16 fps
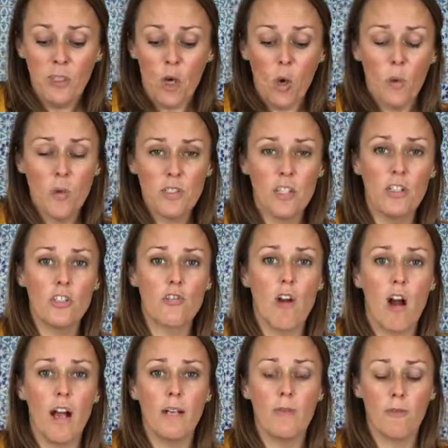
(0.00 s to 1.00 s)
Also
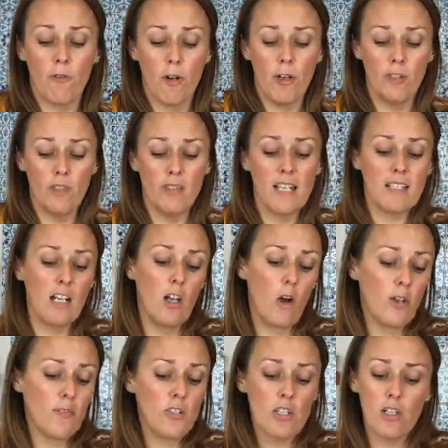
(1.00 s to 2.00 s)
dried fruit. There's a
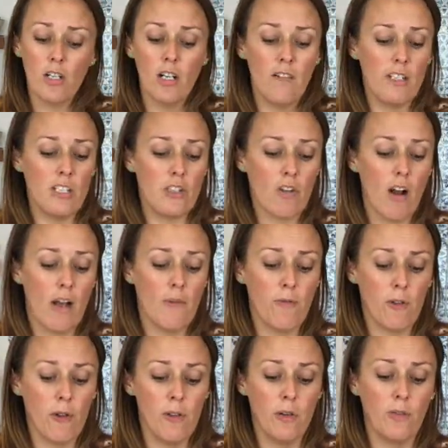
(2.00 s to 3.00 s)
lot of sugar in dried
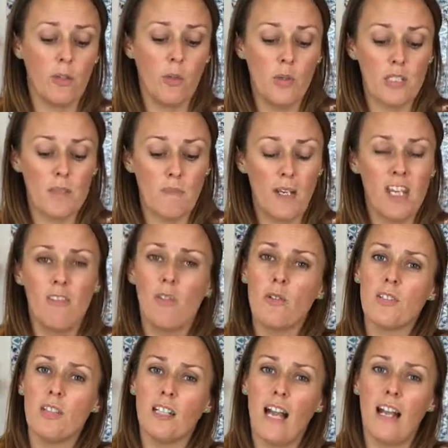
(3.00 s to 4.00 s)
fruit, of course, but you're
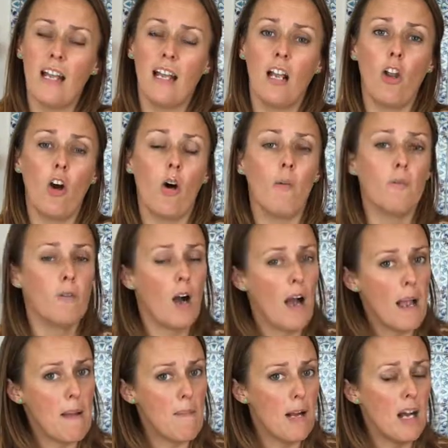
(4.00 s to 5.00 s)
also getting a lot of
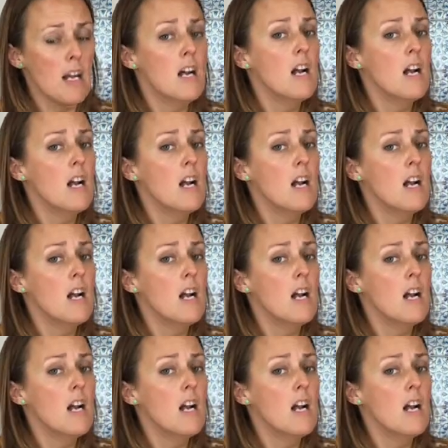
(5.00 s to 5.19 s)
fibre,